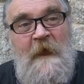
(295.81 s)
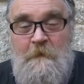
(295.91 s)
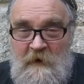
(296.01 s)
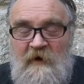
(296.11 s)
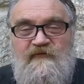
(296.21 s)

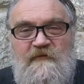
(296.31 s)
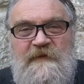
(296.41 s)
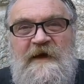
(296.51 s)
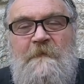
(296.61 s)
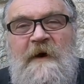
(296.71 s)
apart from
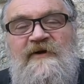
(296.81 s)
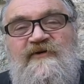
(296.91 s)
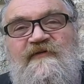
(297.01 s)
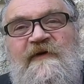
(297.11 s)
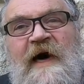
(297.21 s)
being a
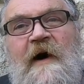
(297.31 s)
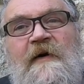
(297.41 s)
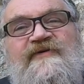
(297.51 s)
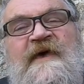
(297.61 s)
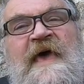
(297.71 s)
bunch of
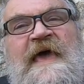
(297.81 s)
flowers,